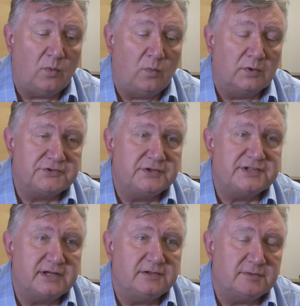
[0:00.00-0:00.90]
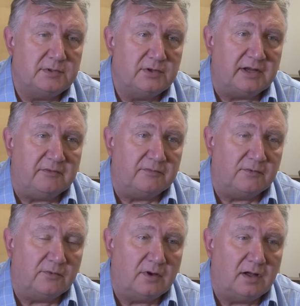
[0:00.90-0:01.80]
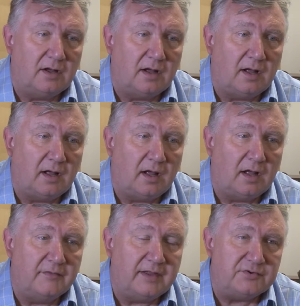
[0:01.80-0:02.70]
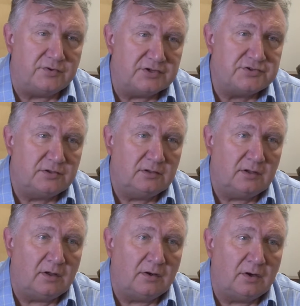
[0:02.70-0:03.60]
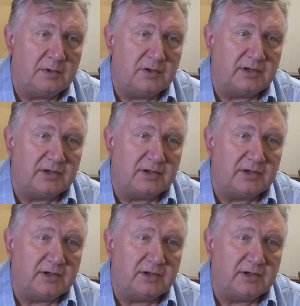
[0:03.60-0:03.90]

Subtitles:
What sort of skills are we looking for? Are they traditional, or are we